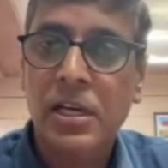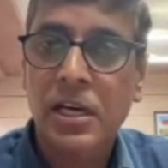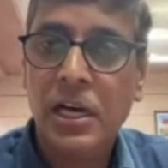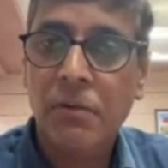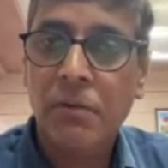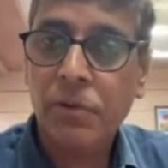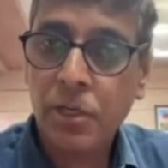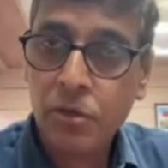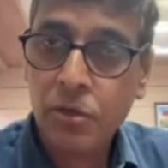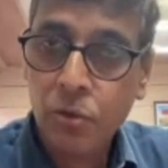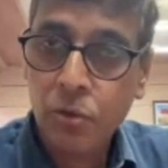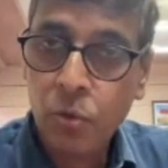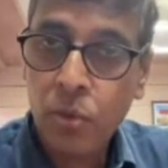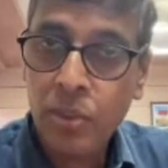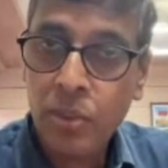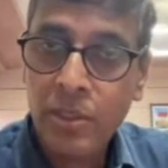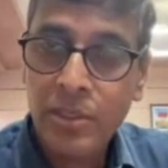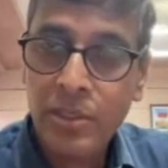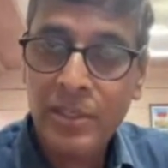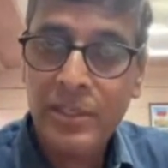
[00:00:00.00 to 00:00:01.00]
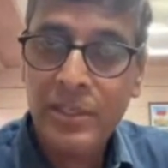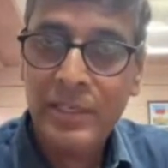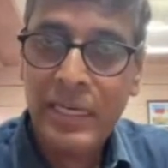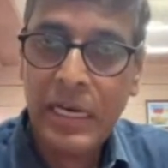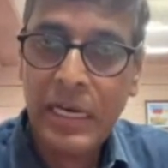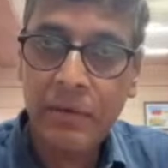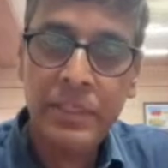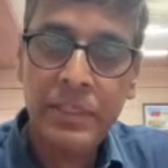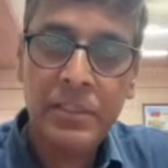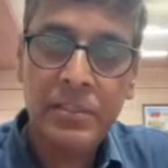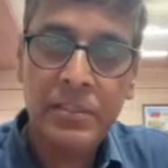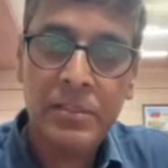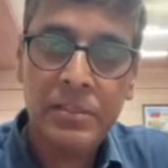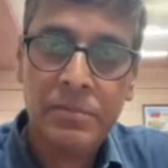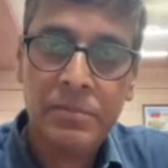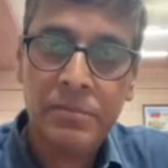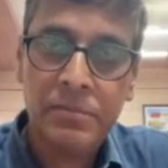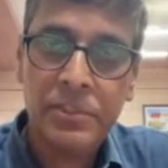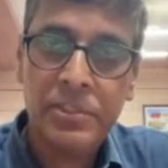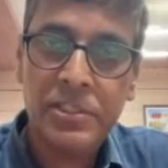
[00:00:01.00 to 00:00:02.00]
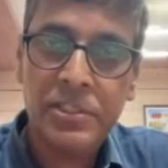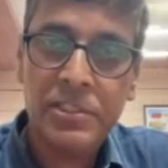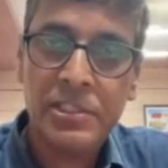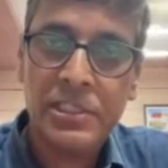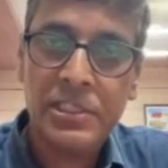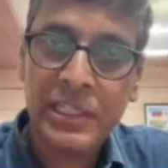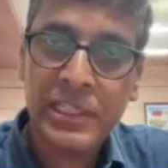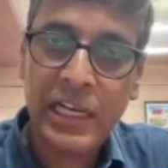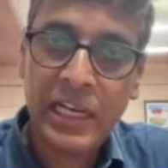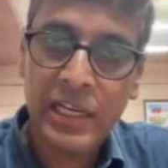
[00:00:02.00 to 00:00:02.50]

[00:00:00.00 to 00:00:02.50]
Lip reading: our own NAVIC, which is